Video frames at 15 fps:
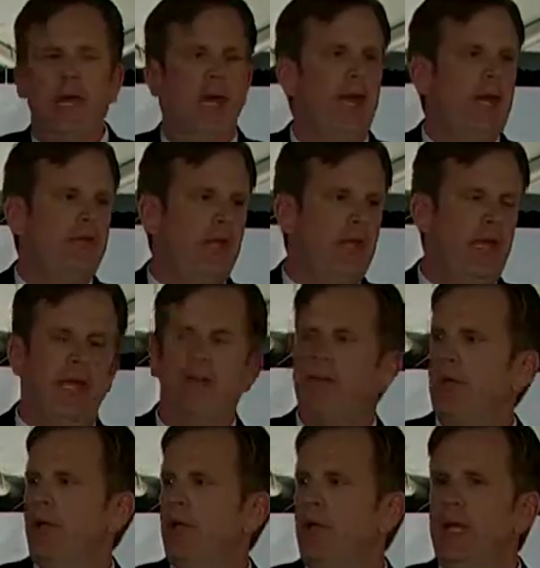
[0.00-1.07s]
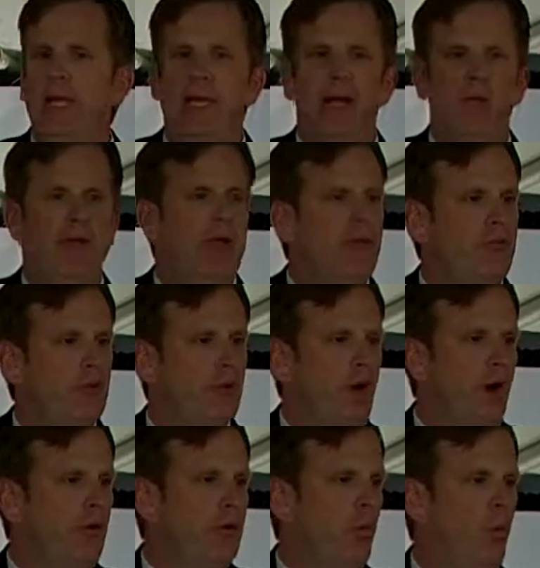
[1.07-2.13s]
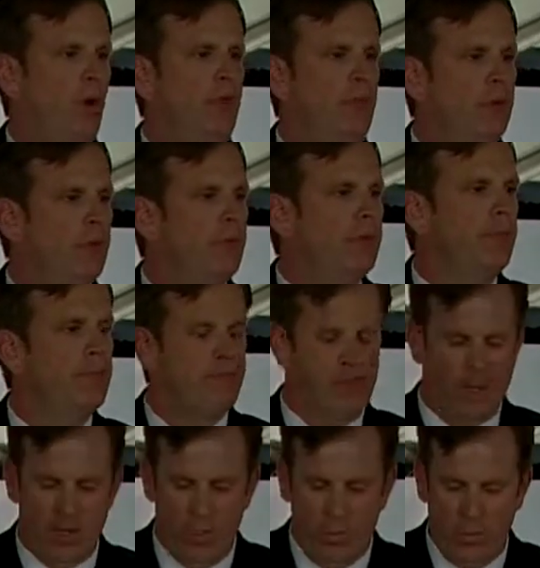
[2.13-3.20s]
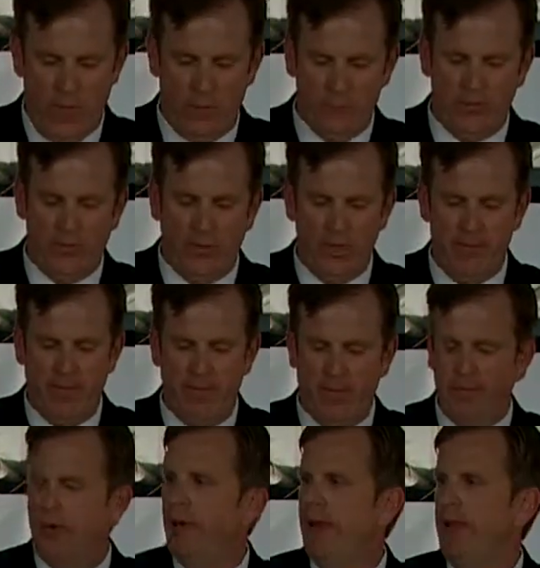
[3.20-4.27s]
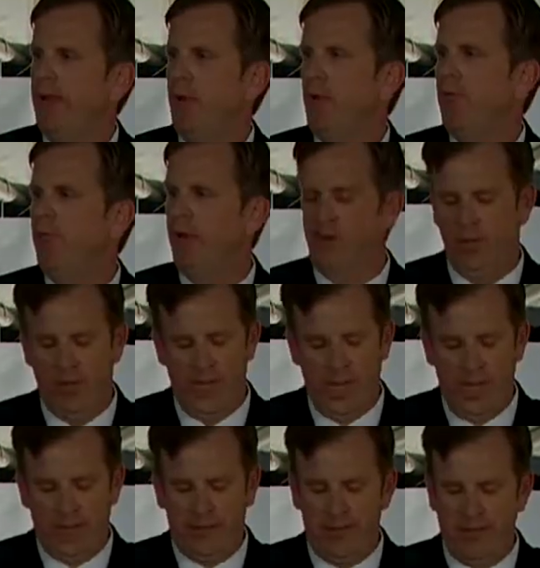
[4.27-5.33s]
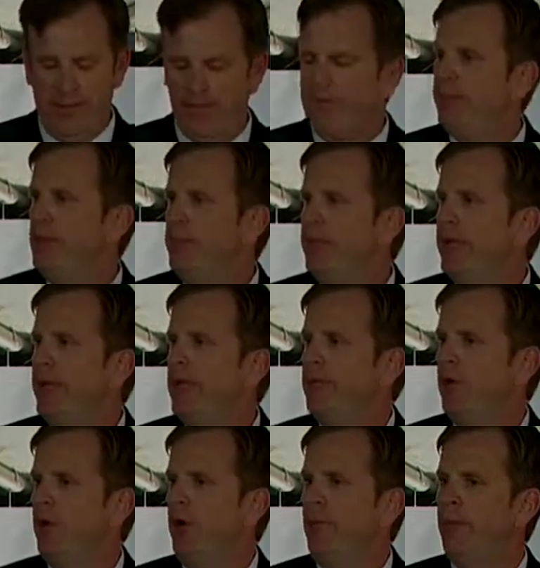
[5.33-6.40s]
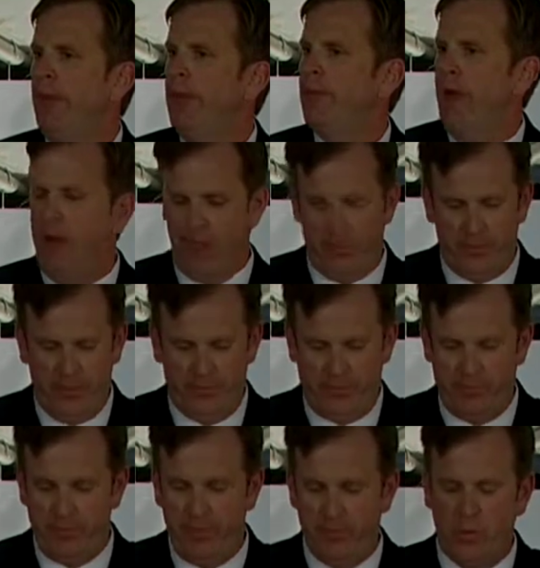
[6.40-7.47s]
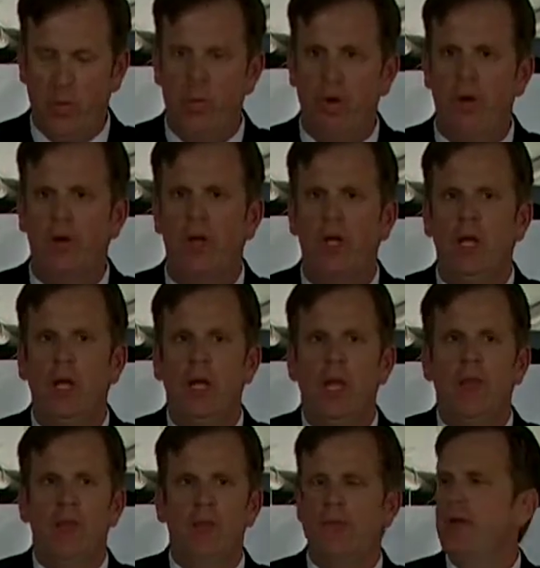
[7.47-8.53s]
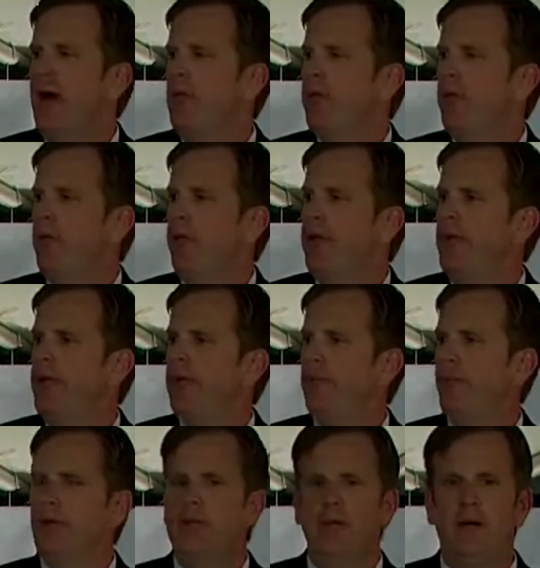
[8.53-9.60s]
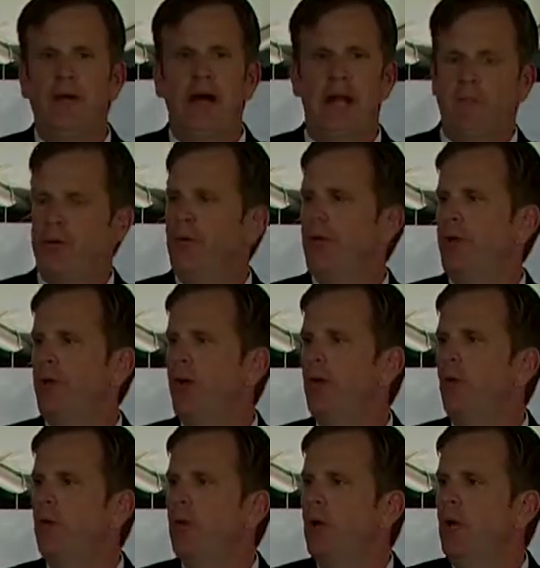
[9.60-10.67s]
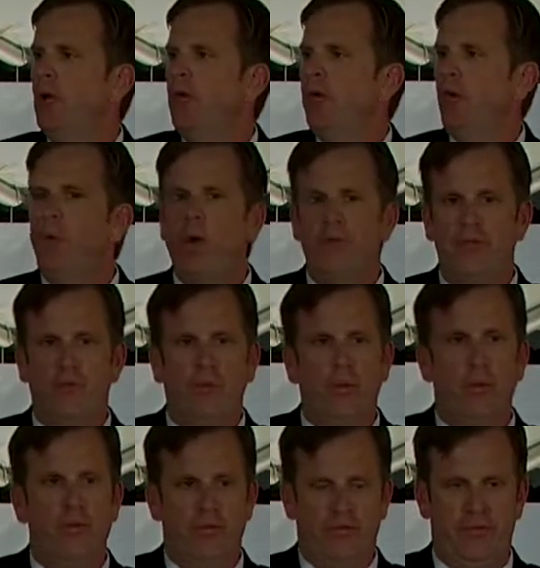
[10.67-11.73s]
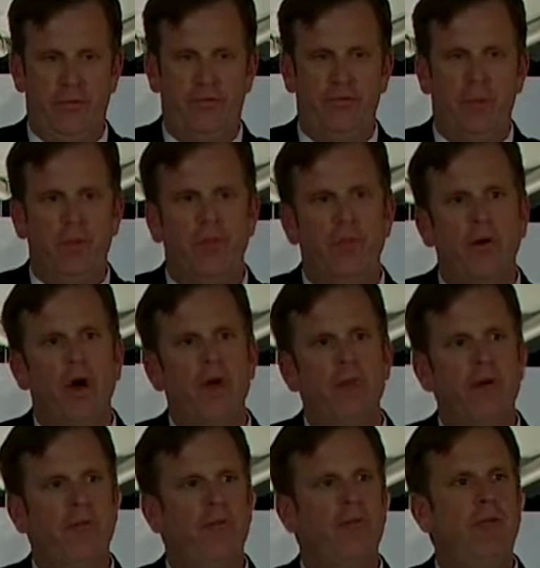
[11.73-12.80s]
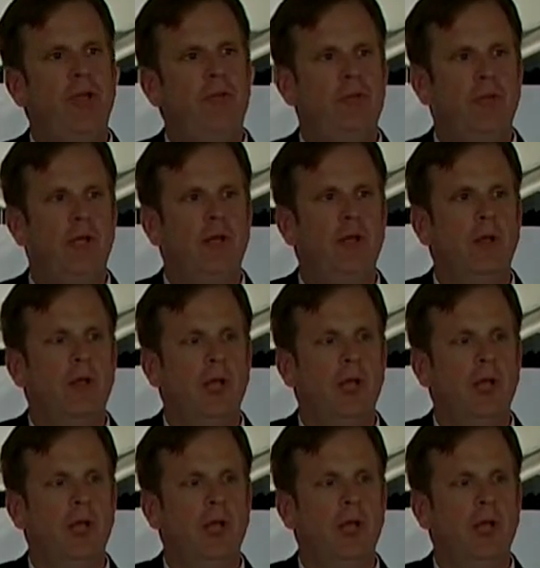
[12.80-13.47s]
education, innovation all under one roof. When I was starting my career out in Louisville, coming out of the CPA firm and out of a place like Vencor, there was not a place for a young entrepreneur to go. There was a support system. So when we thought about the vision